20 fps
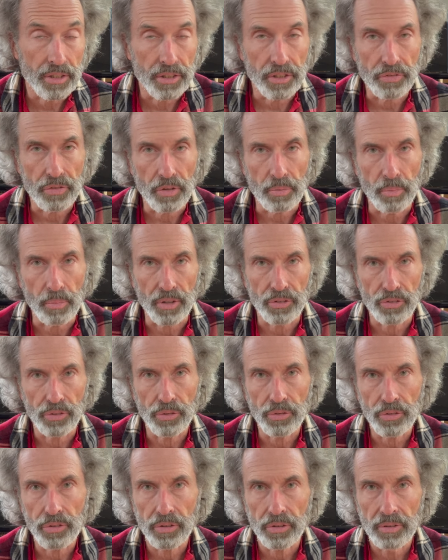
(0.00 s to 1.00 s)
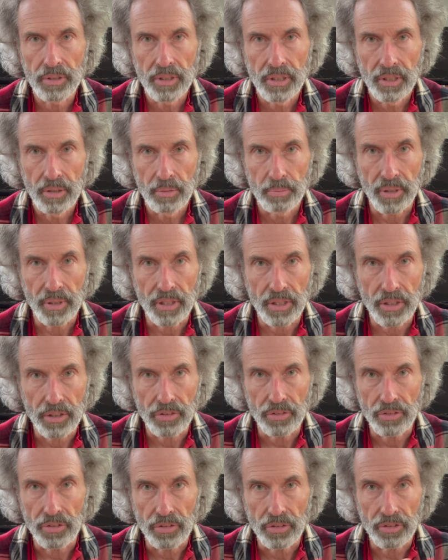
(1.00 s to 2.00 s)
different muscles
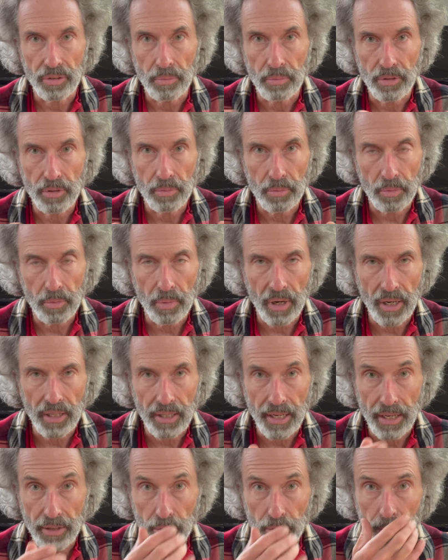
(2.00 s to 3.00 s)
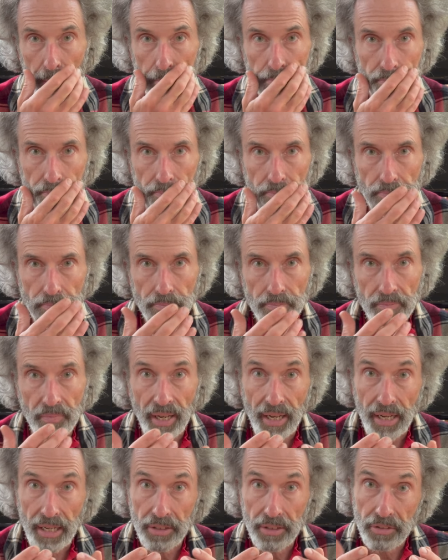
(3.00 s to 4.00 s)
because some of them are bilateral.
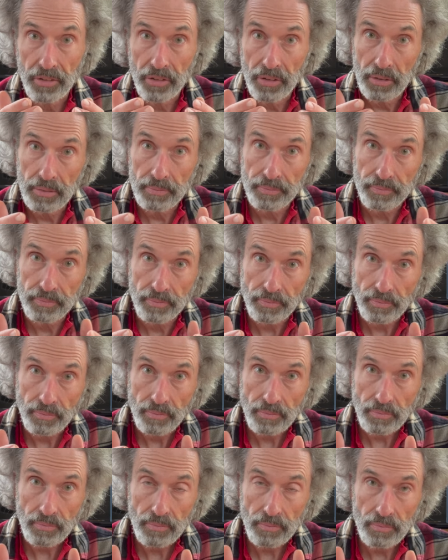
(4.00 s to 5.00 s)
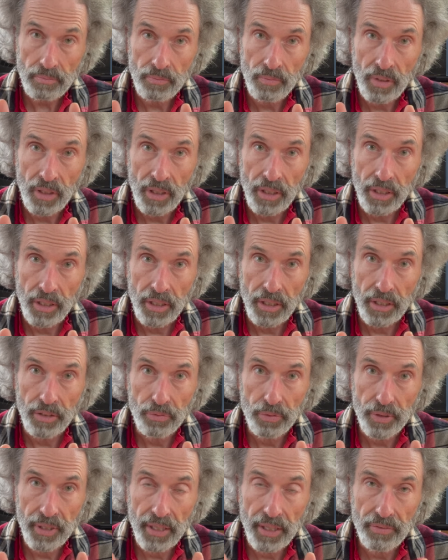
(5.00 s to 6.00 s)
And
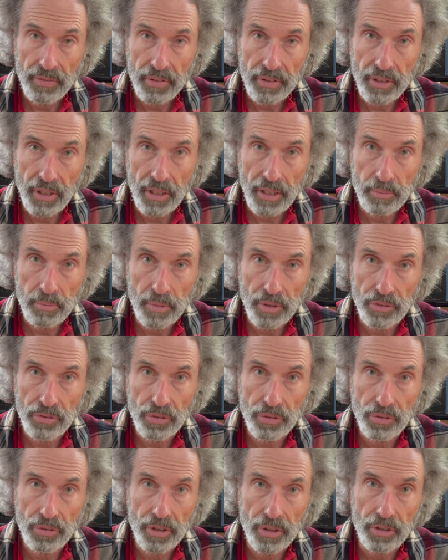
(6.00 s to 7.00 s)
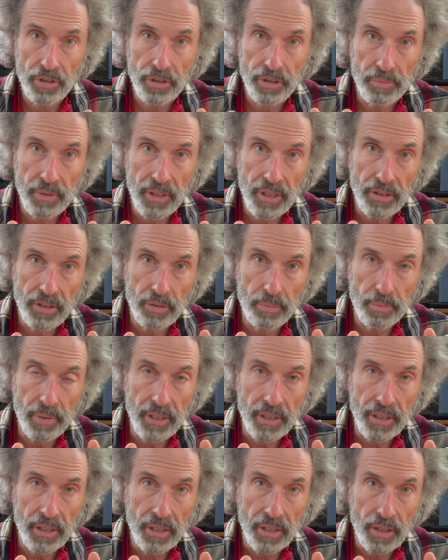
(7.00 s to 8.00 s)
if we have 9 muscles that could either
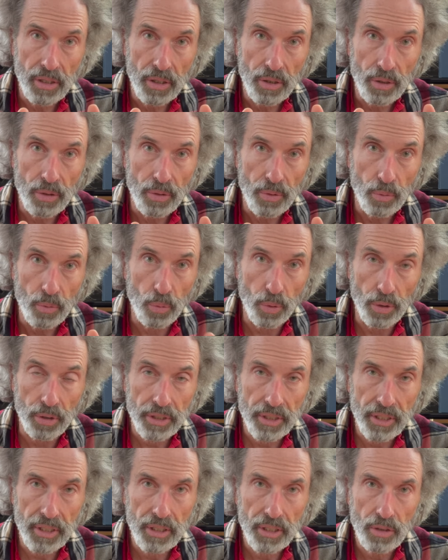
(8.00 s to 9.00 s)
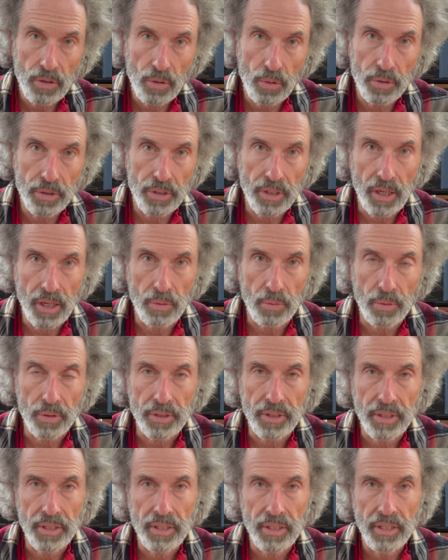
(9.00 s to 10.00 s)
be working or not
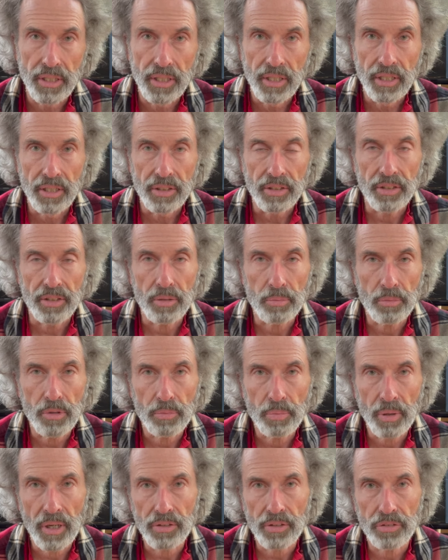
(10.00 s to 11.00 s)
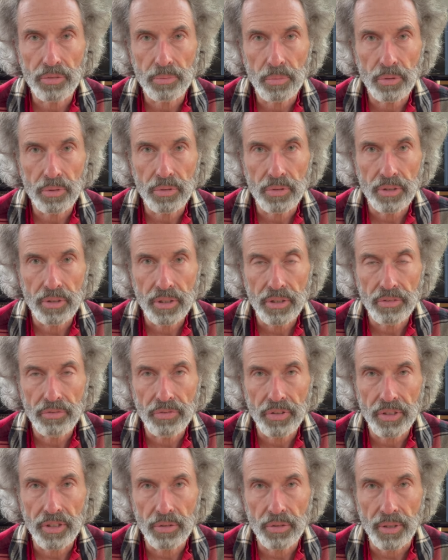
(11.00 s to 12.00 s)
working, the number of possible
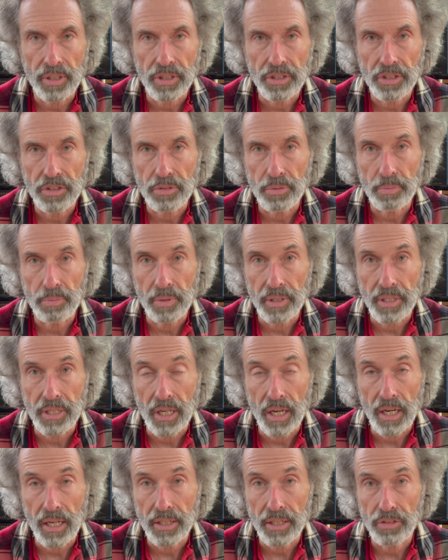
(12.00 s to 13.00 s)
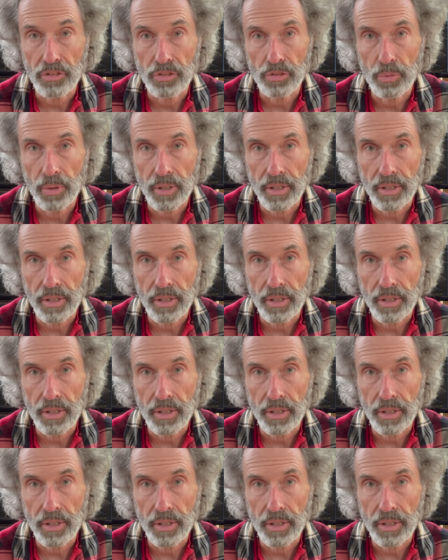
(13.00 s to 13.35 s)
configurations would be 9²,